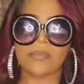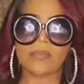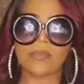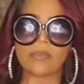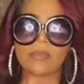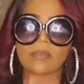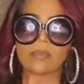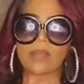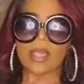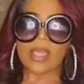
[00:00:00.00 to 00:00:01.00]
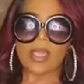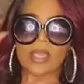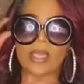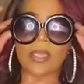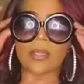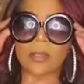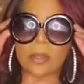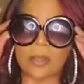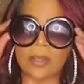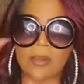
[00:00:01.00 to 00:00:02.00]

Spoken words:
Nothing is said.